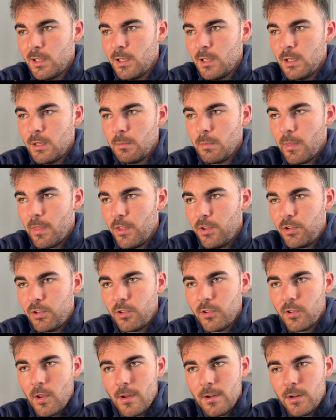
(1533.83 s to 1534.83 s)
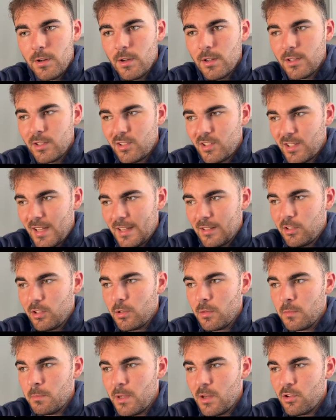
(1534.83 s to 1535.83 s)
But this silent
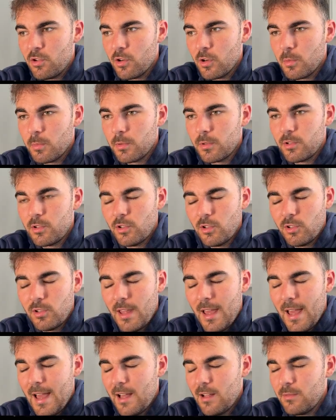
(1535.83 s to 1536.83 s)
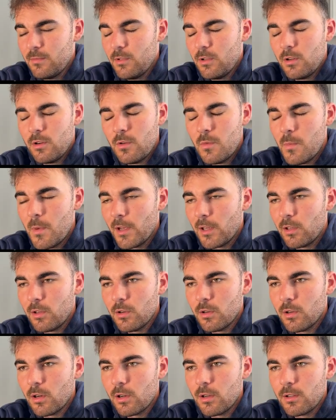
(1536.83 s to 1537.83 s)
assassin bishop just, oh my
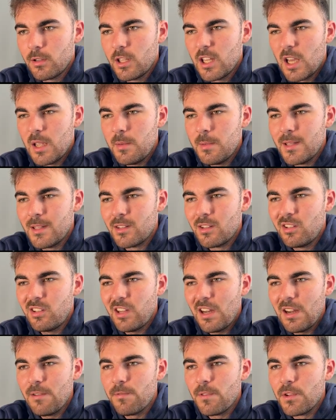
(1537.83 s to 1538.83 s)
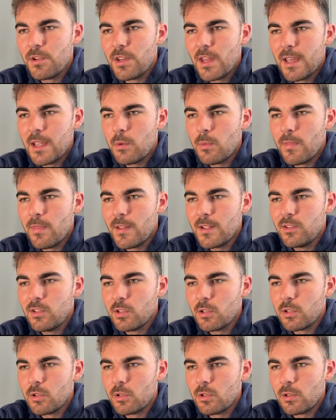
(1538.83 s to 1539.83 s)
god, came in to save the day when they
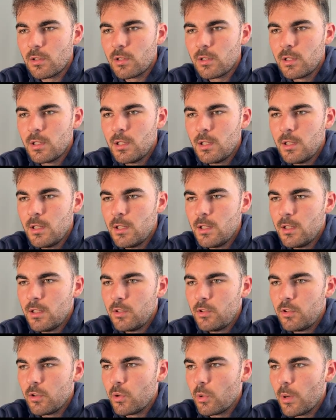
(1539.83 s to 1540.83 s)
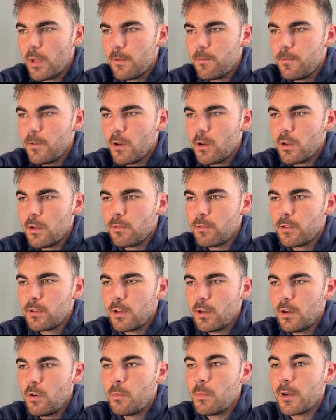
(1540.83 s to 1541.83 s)
took on f5.
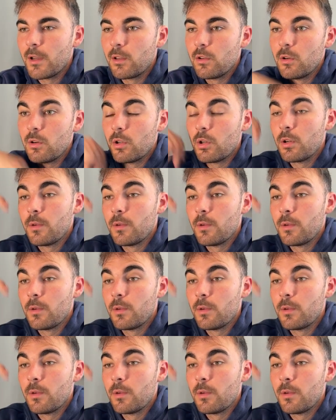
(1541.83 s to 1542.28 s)
Oh my god.